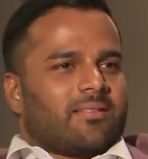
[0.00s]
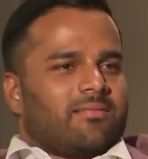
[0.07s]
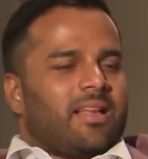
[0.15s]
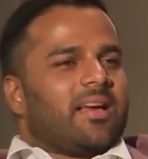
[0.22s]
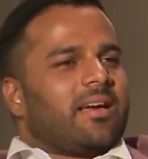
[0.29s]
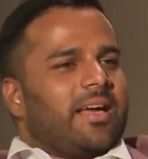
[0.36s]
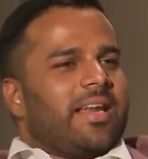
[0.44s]

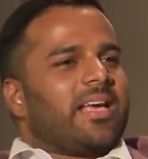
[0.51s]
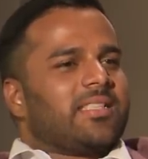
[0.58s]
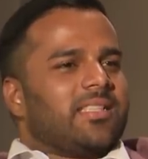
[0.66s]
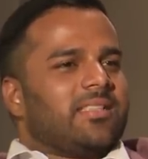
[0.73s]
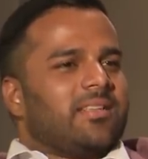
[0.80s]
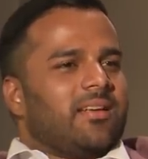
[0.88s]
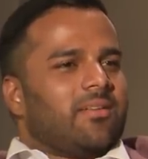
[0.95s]
like a
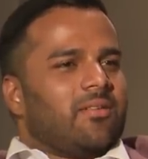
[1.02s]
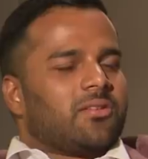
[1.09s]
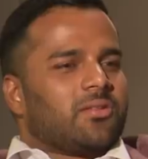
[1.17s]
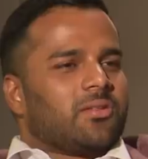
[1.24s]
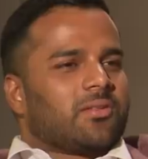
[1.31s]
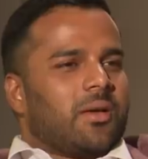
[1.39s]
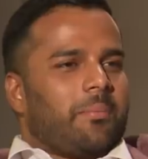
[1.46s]
connection and
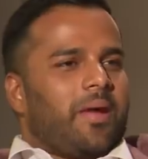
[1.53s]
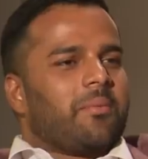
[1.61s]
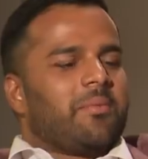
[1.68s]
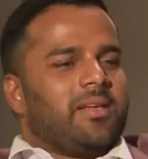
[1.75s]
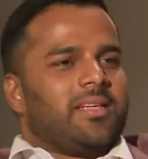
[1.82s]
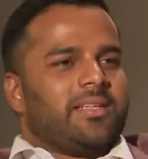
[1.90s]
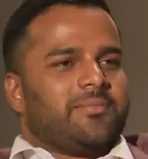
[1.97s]
also
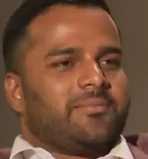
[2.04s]
compatibility.